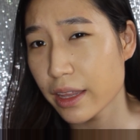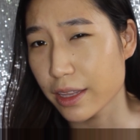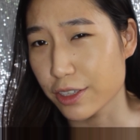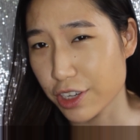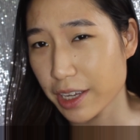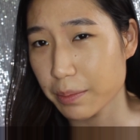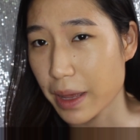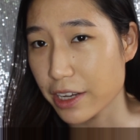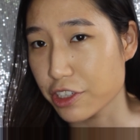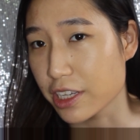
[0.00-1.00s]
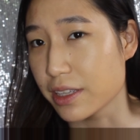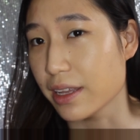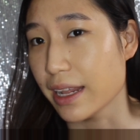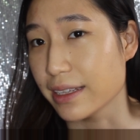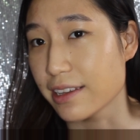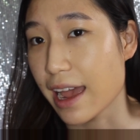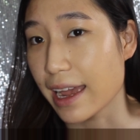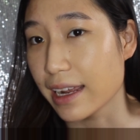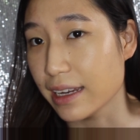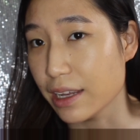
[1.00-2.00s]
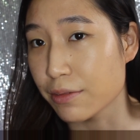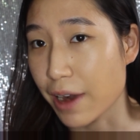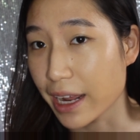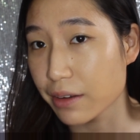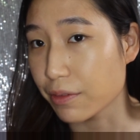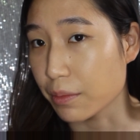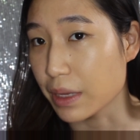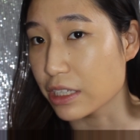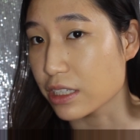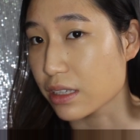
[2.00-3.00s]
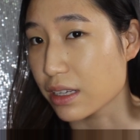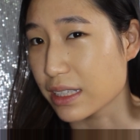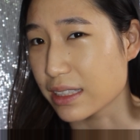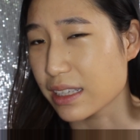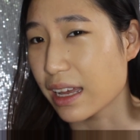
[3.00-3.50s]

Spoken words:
the shade match isn't entirely right for me just because it's